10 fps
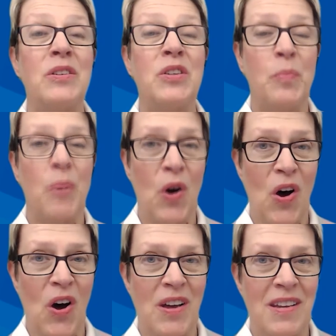to
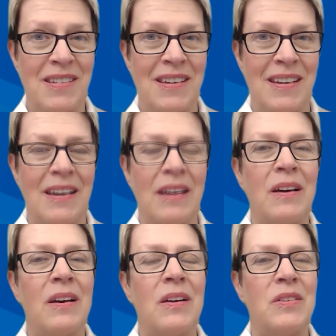pause,
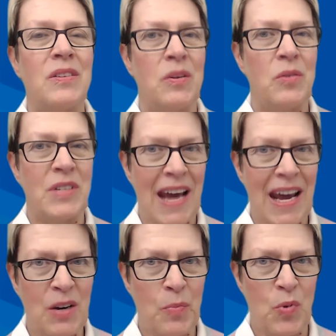to
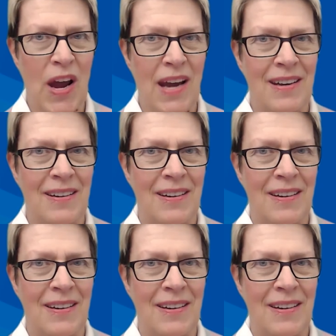take a break,